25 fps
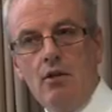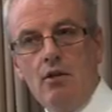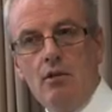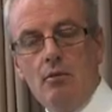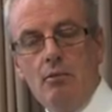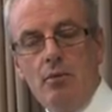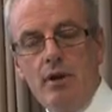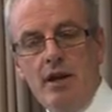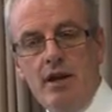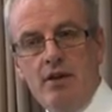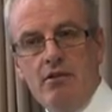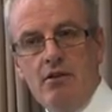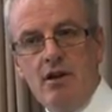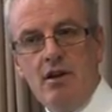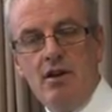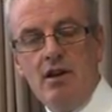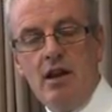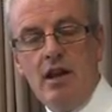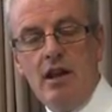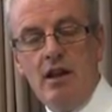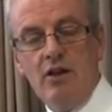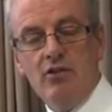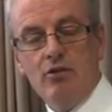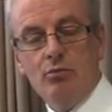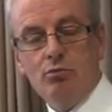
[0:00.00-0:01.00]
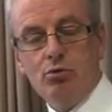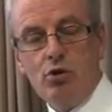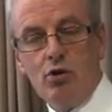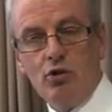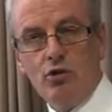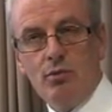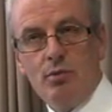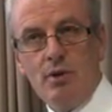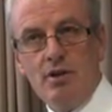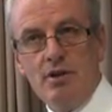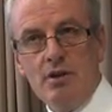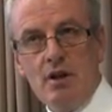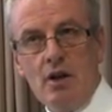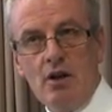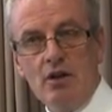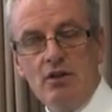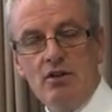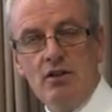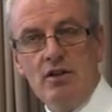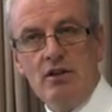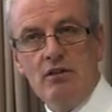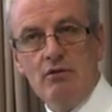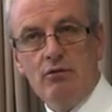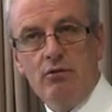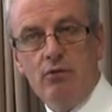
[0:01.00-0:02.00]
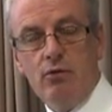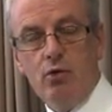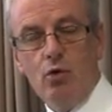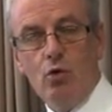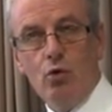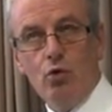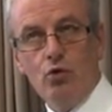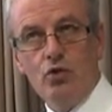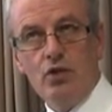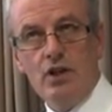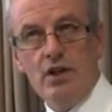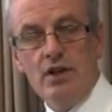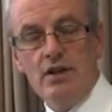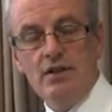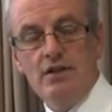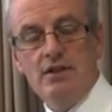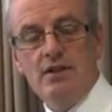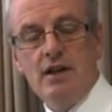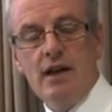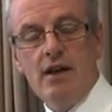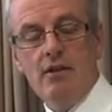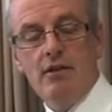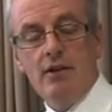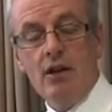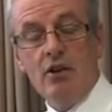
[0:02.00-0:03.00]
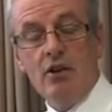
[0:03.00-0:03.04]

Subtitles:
The period is approximately 1945,